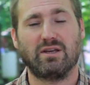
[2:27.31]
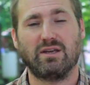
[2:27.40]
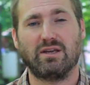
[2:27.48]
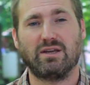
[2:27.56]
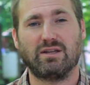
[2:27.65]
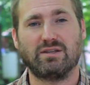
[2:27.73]

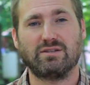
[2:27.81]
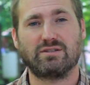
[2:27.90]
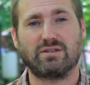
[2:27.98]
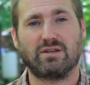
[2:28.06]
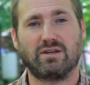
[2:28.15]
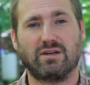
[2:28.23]
and
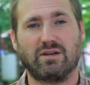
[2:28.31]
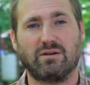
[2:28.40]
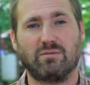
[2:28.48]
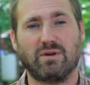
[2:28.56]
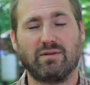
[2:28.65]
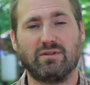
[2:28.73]

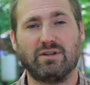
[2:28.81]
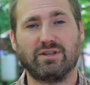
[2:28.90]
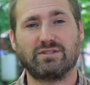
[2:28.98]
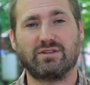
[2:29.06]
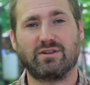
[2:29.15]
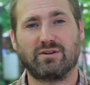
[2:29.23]
uh, we have a
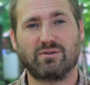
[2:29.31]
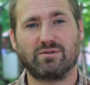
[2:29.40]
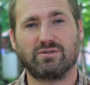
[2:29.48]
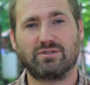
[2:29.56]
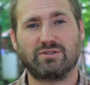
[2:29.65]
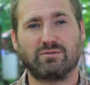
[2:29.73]
list of
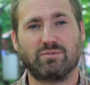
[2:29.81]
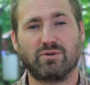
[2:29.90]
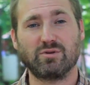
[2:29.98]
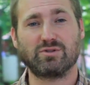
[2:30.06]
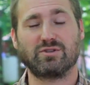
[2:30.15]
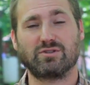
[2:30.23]
those
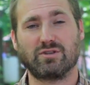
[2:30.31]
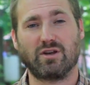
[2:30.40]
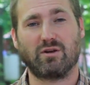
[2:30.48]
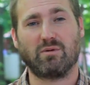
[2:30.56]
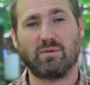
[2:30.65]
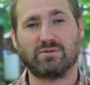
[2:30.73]
producers
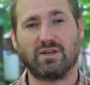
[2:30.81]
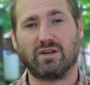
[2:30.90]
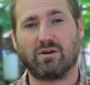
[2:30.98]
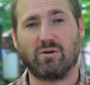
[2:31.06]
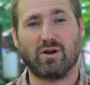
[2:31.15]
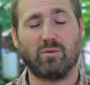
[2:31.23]
on our website
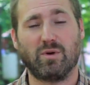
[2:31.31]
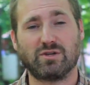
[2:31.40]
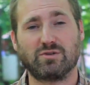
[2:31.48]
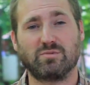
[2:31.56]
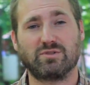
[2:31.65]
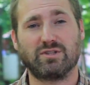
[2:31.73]
at
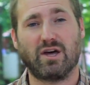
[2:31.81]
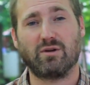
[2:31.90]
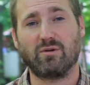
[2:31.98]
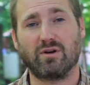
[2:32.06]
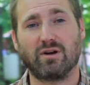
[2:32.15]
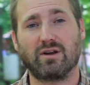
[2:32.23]

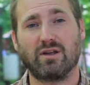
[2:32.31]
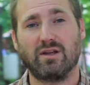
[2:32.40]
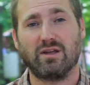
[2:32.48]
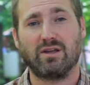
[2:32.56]
cornellmushrooms.org